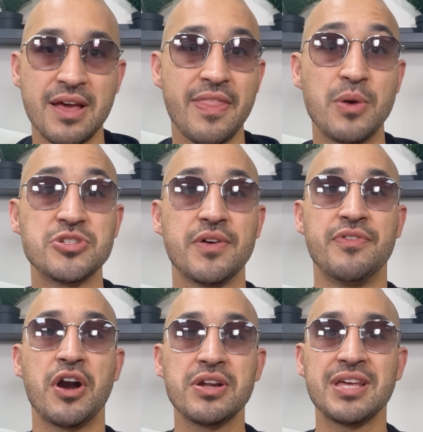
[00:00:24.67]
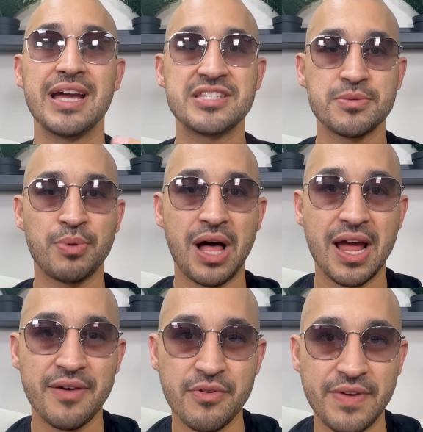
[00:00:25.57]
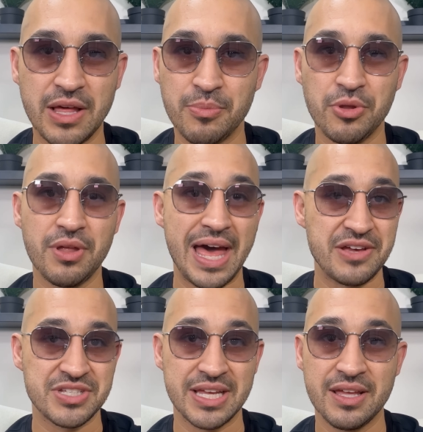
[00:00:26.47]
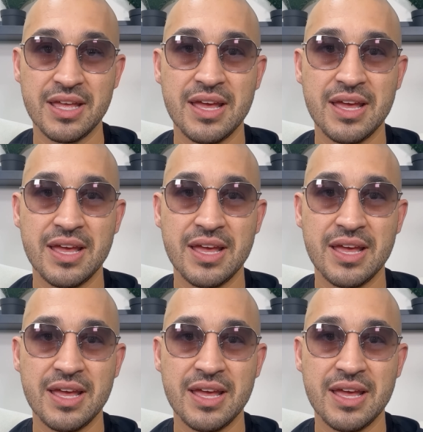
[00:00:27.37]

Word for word: There was a very tight supply of available housing.